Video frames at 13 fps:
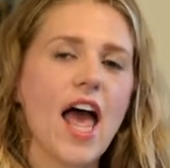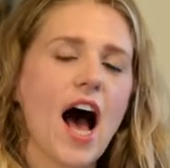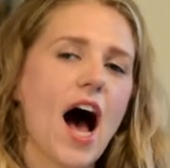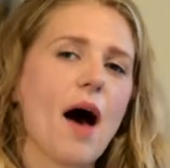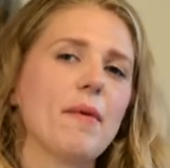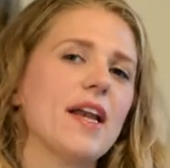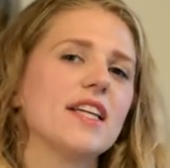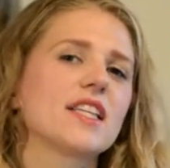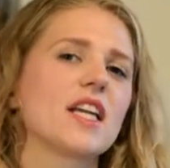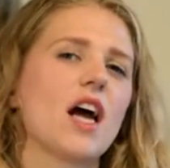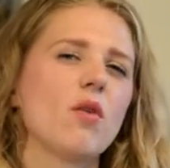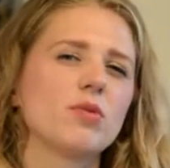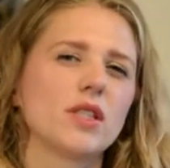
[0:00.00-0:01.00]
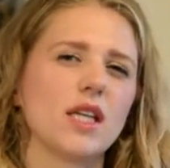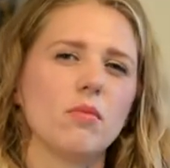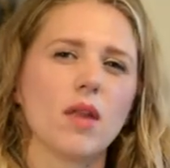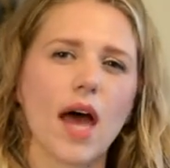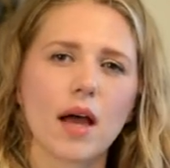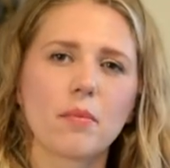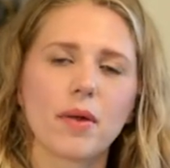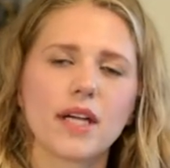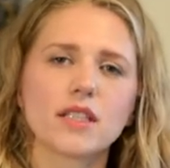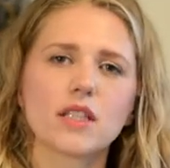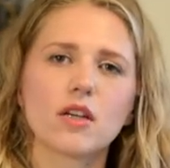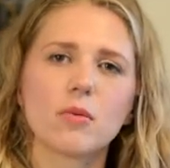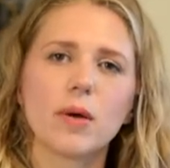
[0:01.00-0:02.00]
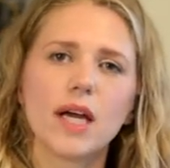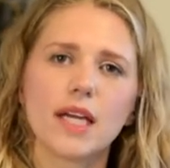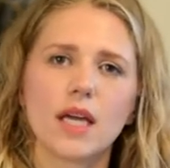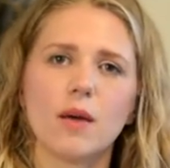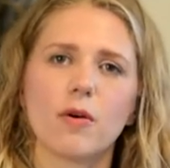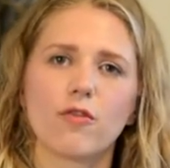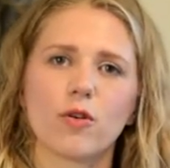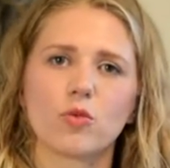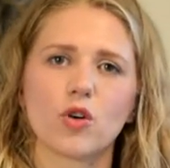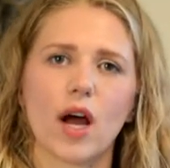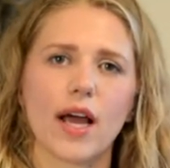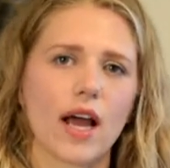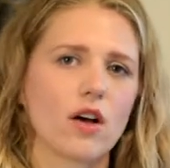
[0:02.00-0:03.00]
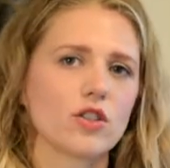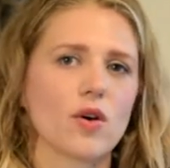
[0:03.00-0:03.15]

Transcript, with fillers: um, and it's going to help steam the eggplant a little bit and keep it from drying out.